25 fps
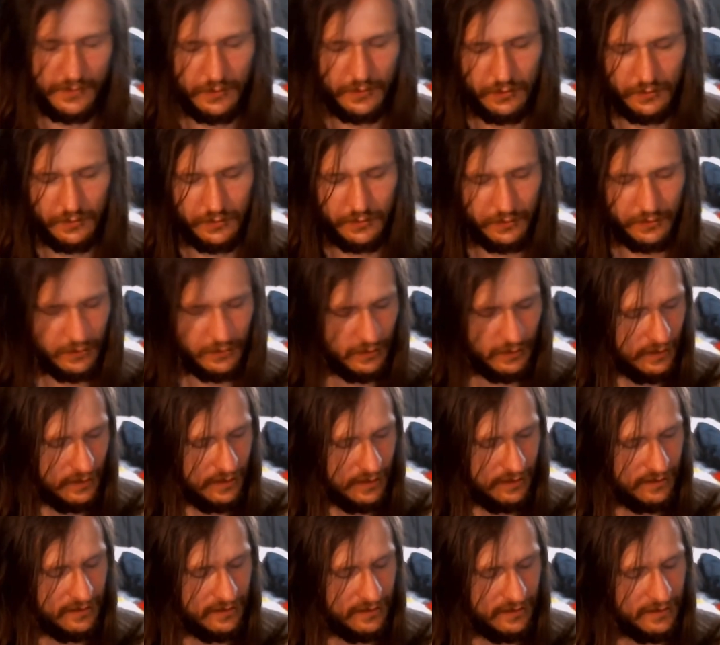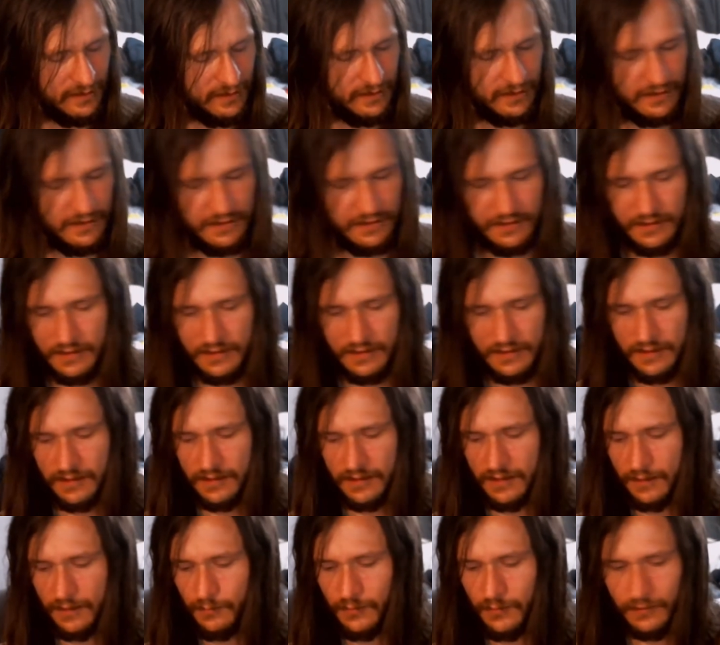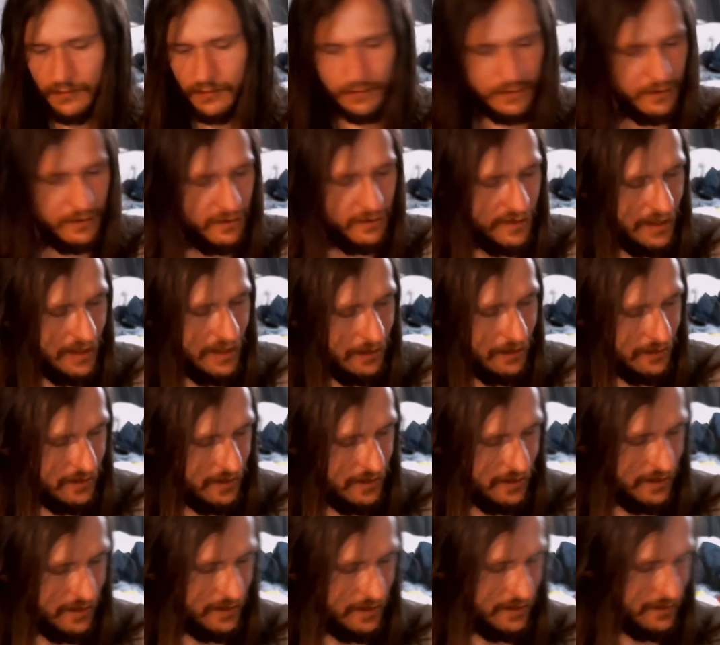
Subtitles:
Ooh, a couple roll out there.